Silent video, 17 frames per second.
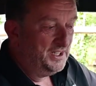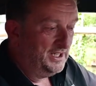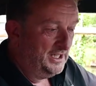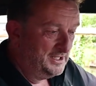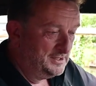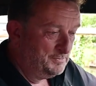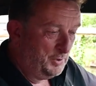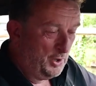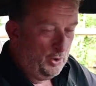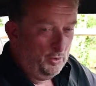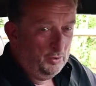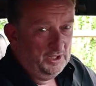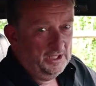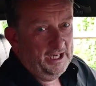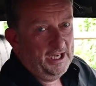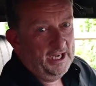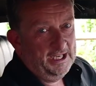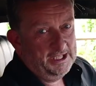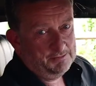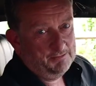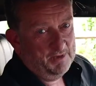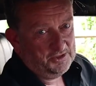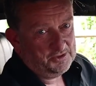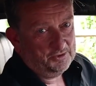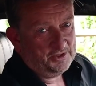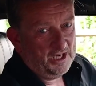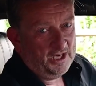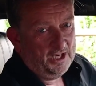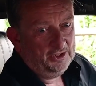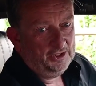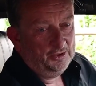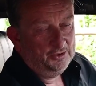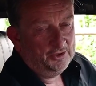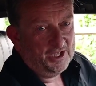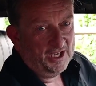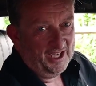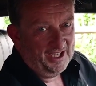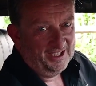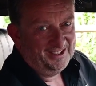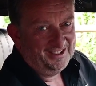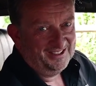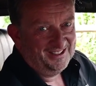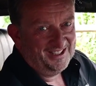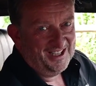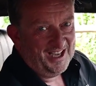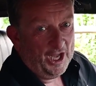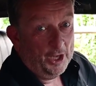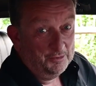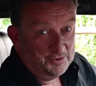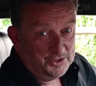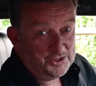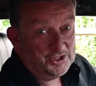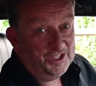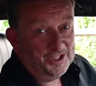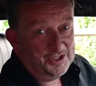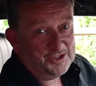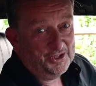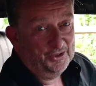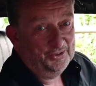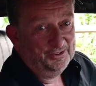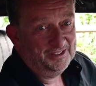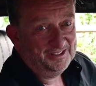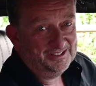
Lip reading: It's Paul and it's Muscle Car UK. Hope to see you soon.